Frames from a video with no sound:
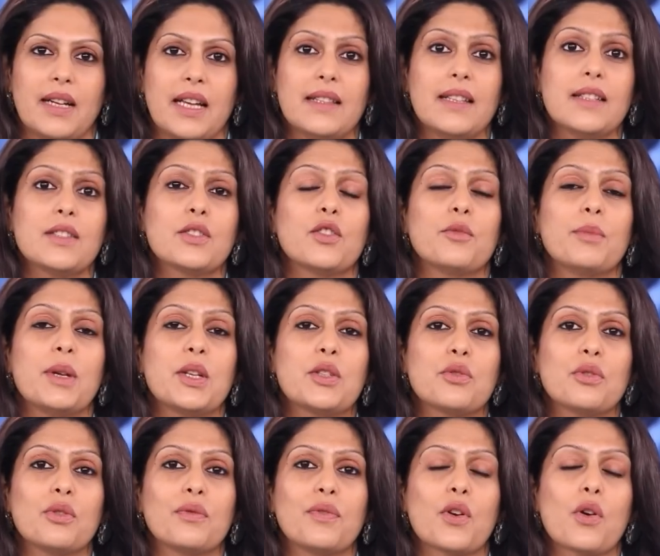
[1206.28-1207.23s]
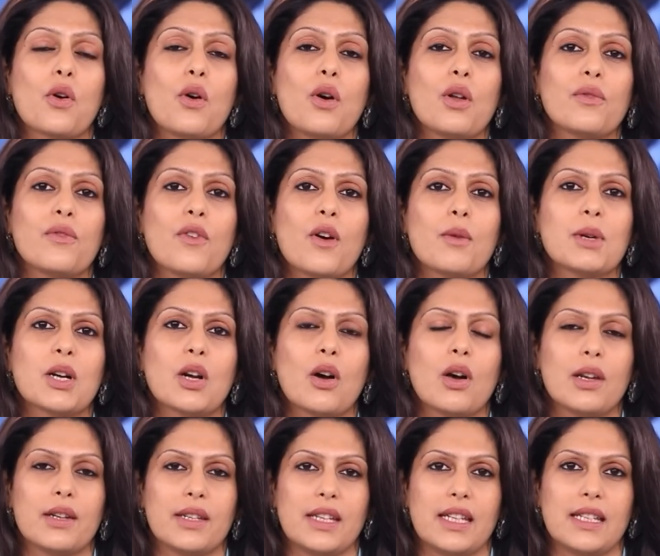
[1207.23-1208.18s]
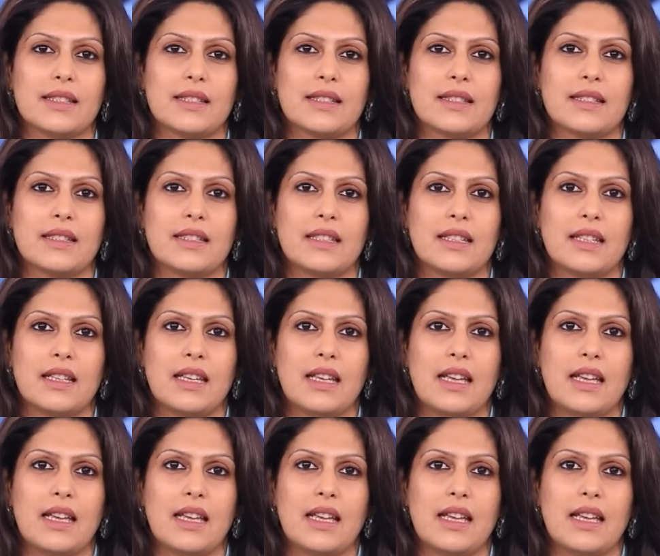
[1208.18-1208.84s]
And this could be true for all former colonies.